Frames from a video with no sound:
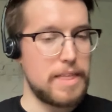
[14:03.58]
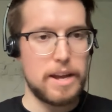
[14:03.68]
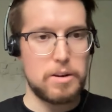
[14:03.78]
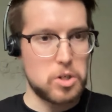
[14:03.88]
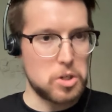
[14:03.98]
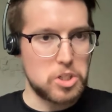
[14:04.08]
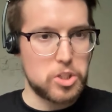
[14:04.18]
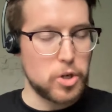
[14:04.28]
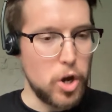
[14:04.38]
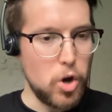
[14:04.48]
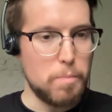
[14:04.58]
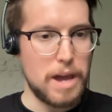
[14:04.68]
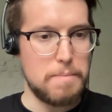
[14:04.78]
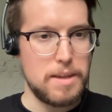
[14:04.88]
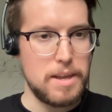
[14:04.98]
and they're good to know
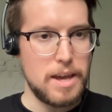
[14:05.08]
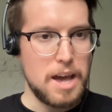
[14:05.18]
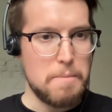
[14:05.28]
maybe,